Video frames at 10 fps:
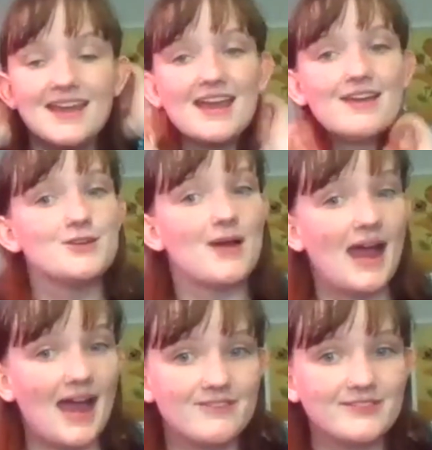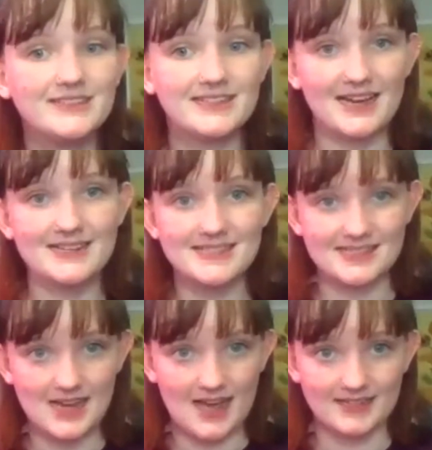And if you haven't
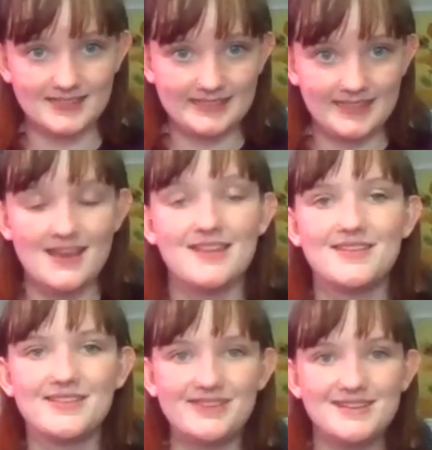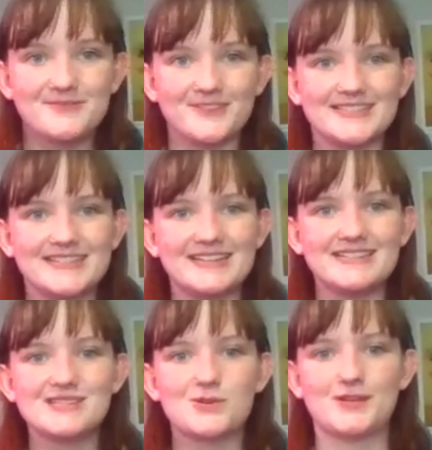guessed yet, the theme for
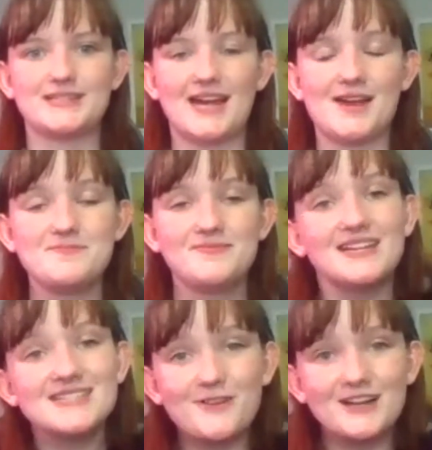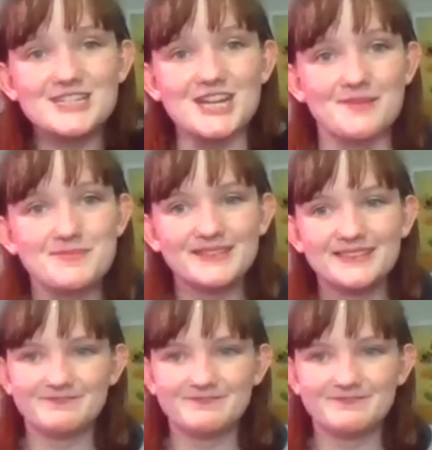today's story time is friendship.